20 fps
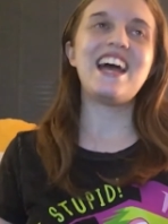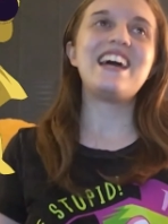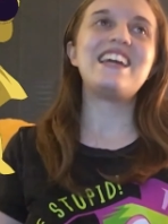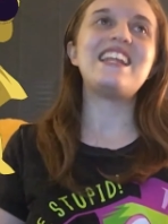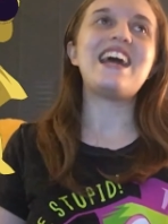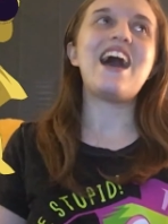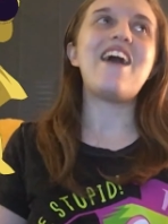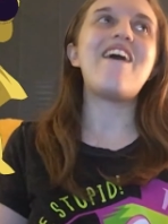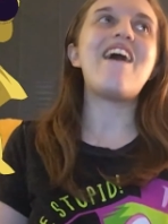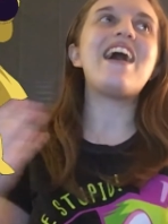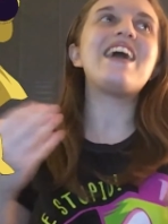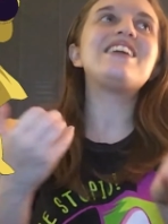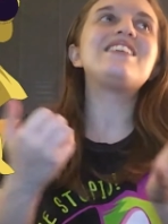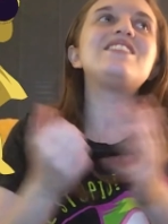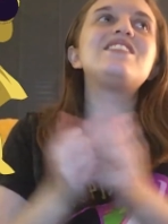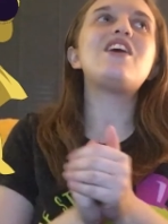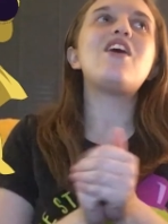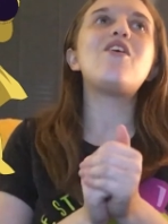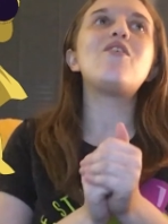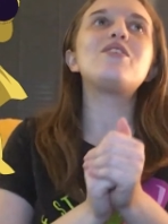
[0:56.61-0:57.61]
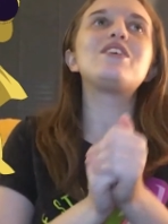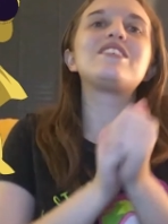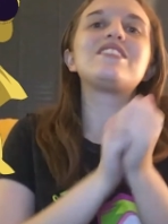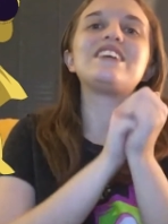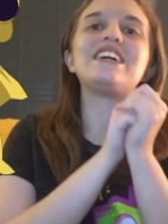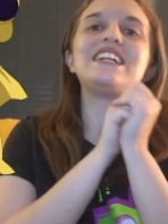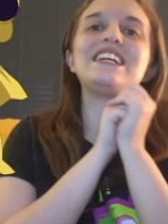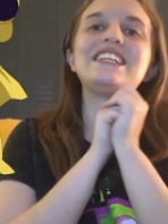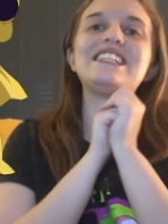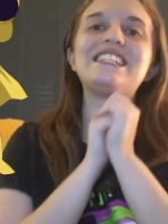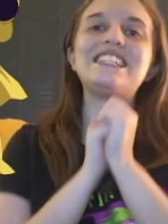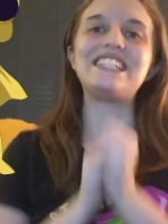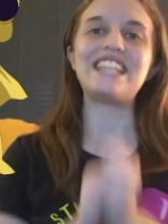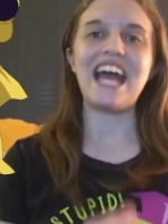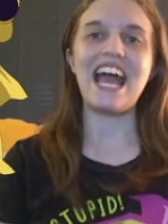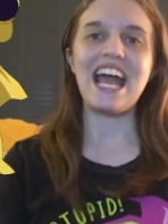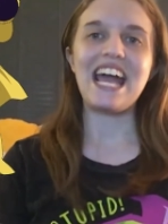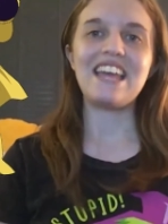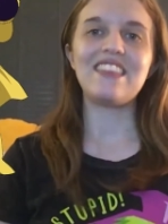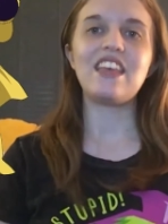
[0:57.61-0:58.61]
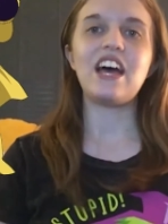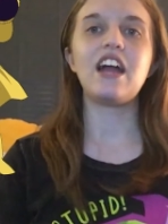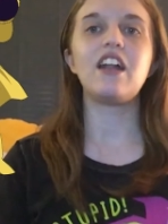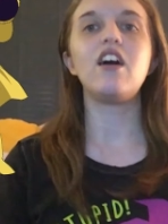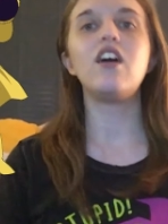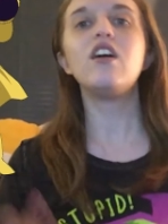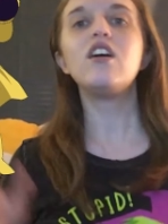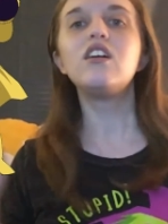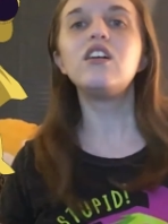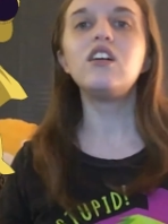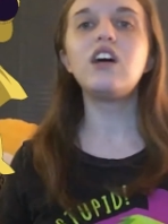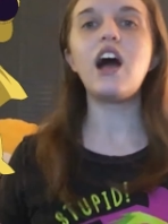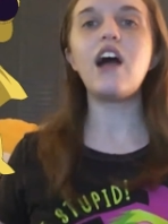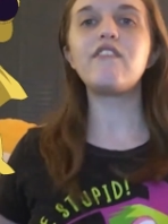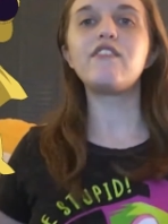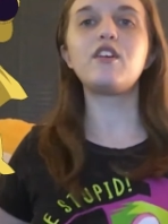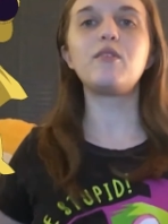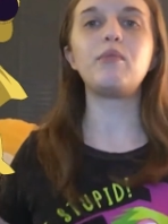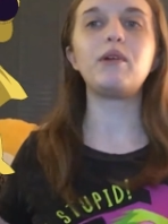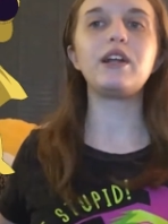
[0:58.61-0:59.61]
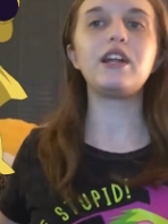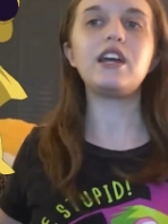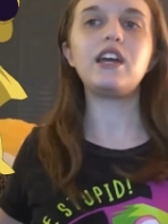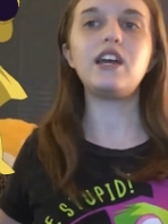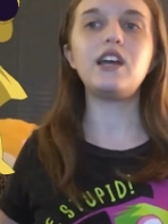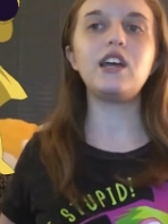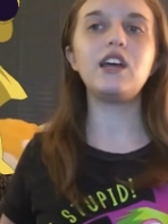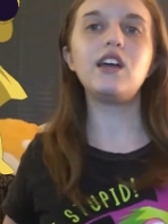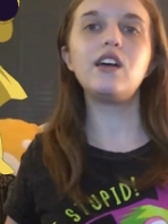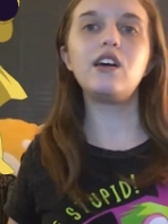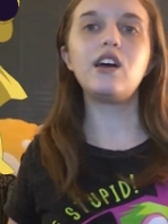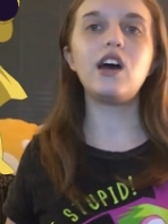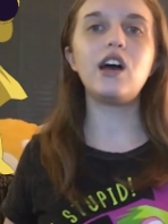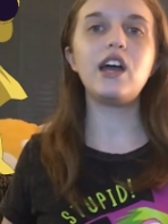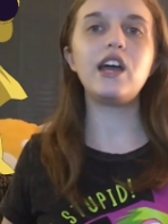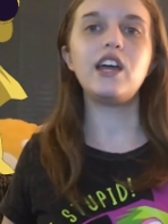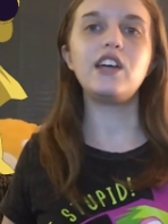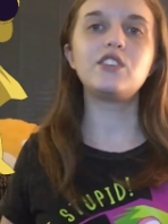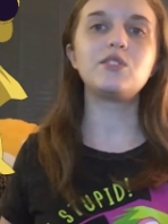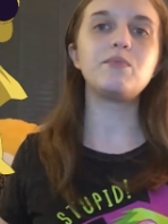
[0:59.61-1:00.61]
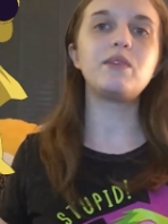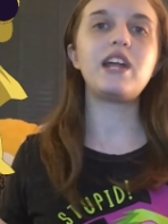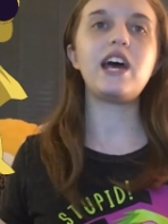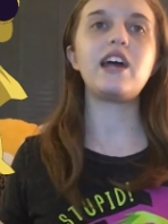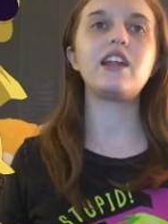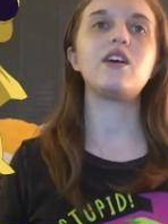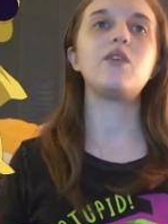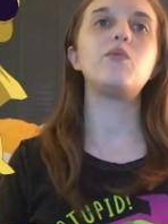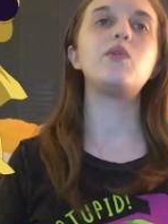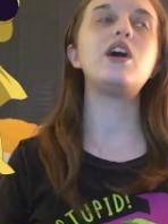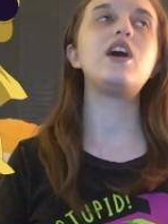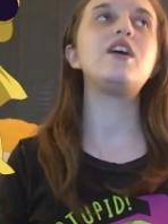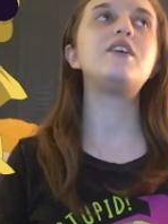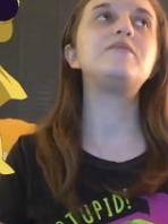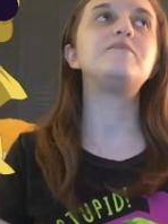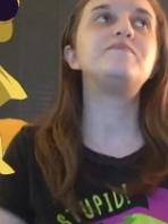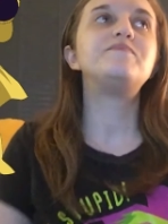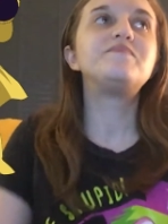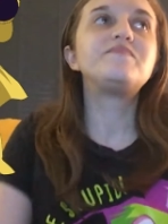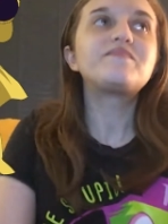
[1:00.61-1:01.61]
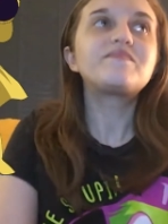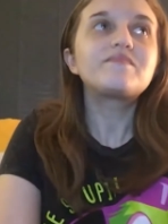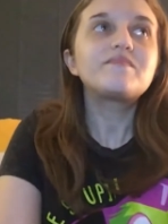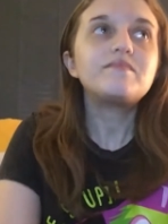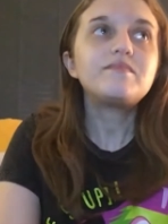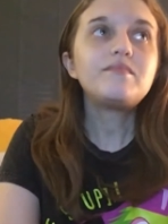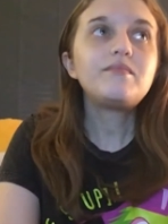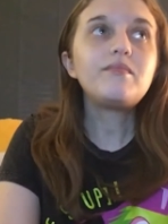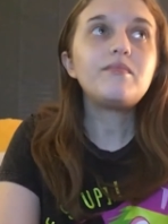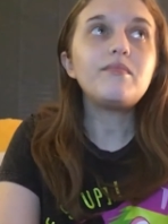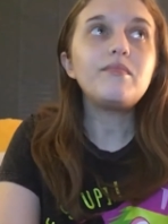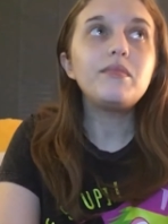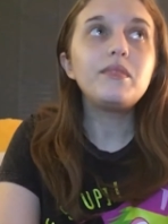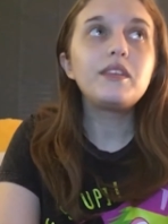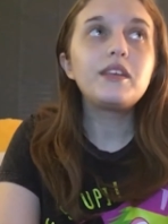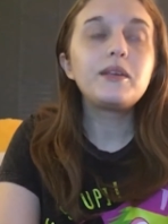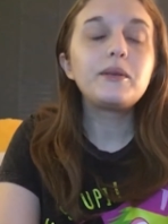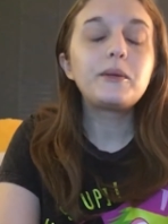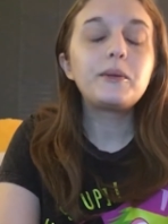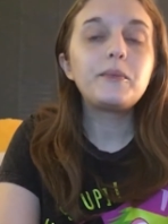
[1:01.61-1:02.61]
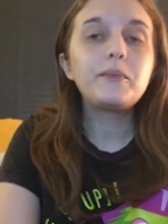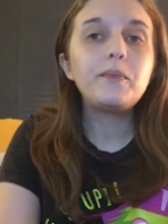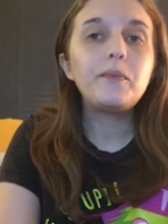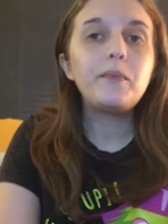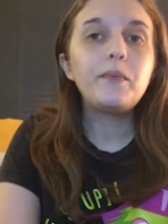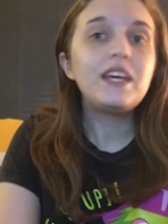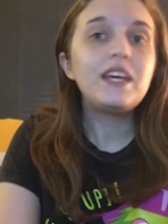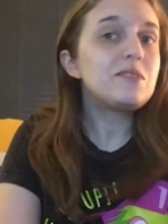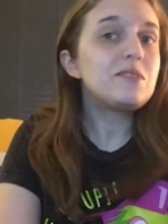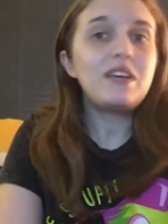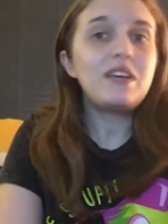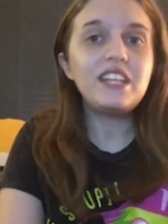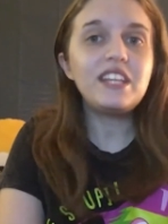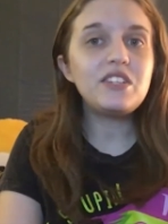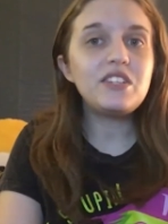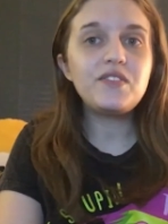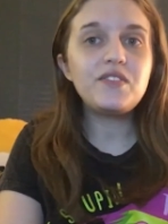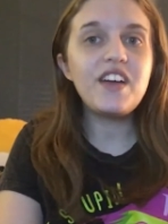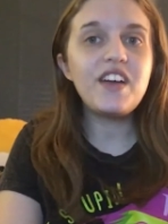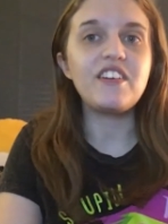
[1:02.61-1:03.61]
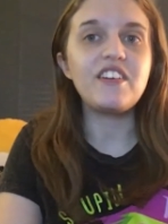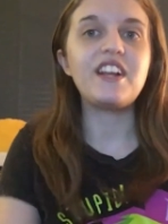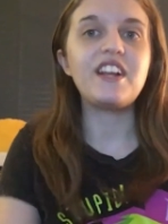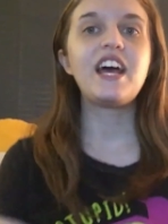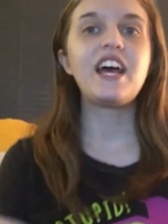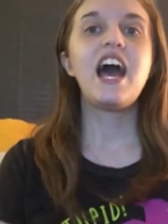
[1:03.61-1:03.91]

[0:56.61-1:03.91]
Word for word: Now, I know you're gonna say that, oh, everybody hates Mineta. Well, he's my least favorite.